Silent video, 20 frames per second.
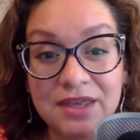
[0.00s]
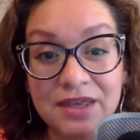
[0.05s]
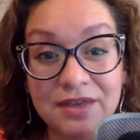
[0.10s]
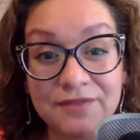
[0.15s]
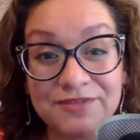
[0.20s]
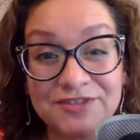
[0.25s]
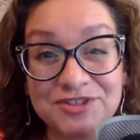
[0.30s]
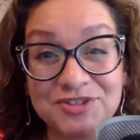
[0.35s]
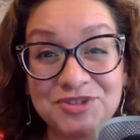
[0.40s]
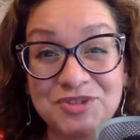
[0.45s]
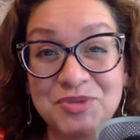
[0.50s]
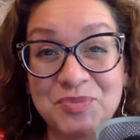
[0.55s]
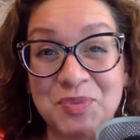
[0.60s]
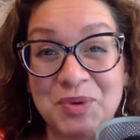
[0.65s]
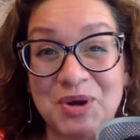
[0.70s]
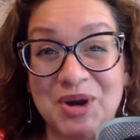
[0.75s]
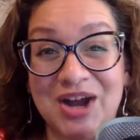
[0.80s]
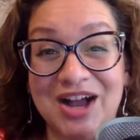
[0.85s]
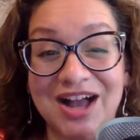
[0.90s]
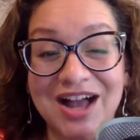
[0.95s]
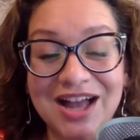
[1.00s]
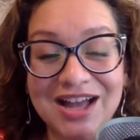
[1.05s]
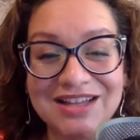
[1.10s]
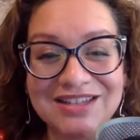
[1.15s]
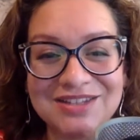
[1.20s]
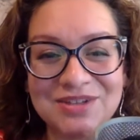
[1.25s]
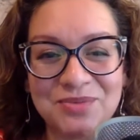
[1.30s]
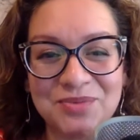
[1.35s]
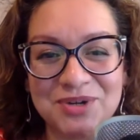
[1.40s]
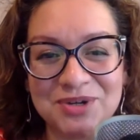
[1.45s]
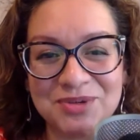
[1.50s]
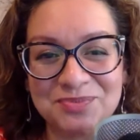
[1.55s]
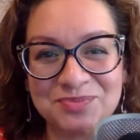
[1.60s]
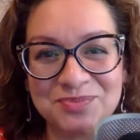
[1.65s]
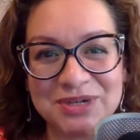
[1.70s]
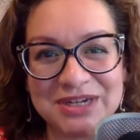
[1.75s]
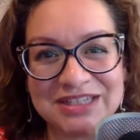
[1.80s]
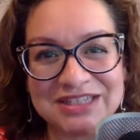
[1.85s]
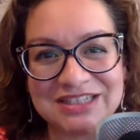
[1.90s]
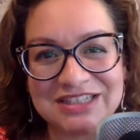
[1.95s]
If it's super hot, you want to bring